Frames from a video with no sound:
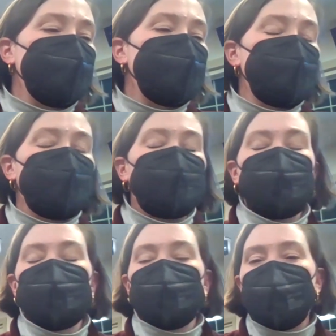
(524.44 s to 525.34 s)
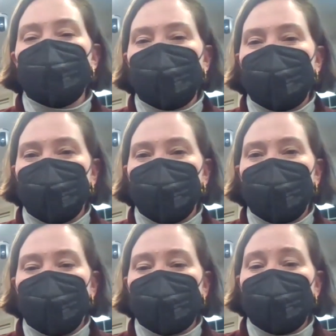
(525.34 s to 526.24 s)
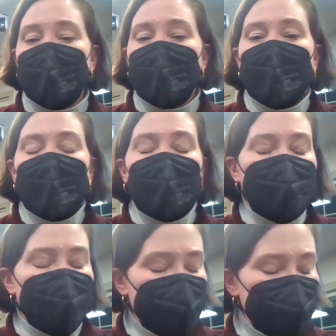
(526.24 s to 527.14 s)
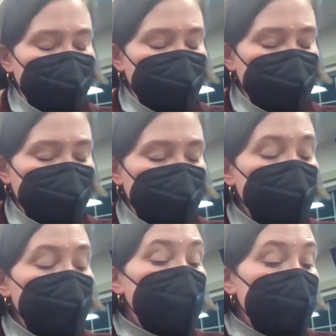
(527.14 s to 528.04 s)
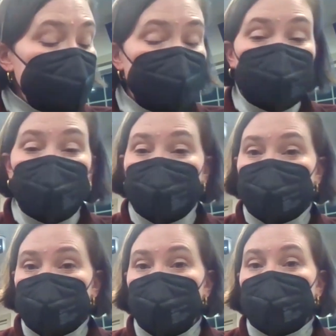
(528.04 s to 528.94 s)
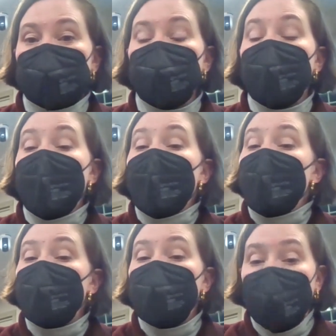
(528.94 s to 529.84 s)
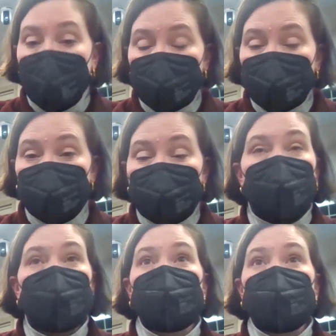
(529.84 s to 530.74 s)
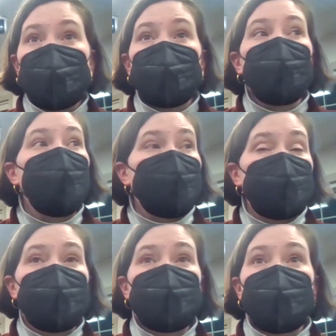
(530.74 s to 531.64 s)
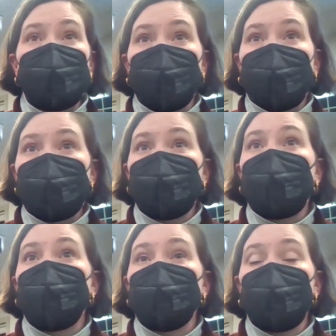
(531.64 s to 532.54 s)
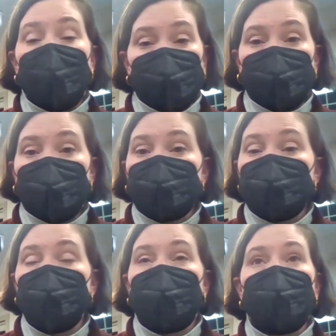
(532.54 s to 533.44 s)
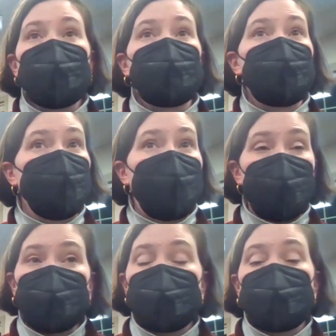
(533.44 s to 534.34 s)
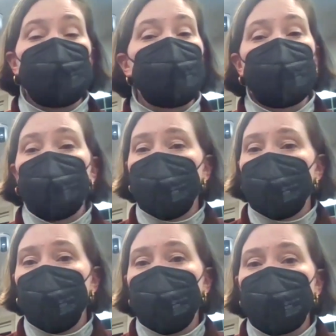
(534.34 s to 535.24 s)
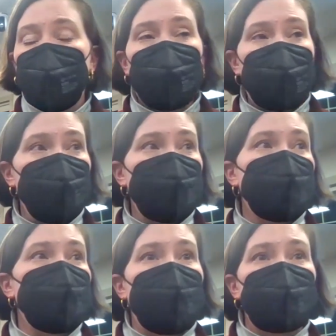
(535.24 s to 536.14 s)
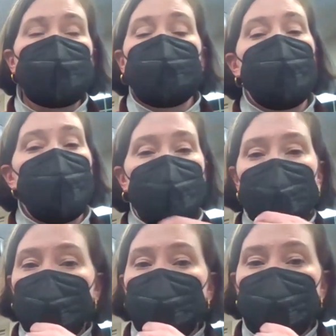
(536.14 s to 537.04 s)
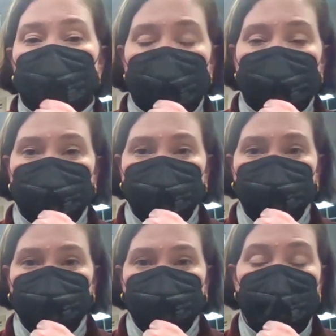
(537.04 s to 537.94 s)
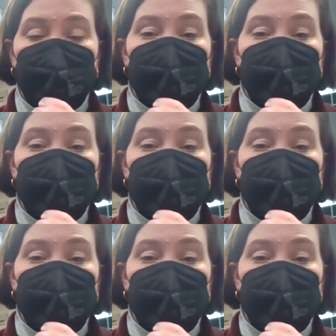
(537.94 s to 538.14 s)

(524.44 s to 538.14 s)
the snowstorms will all stay on the weekends. But that is the plan at this point. So I'm happy, first of all, just to take any questions that anyone has about process, about sort of how does this work, what happens next, any of those kinds of things,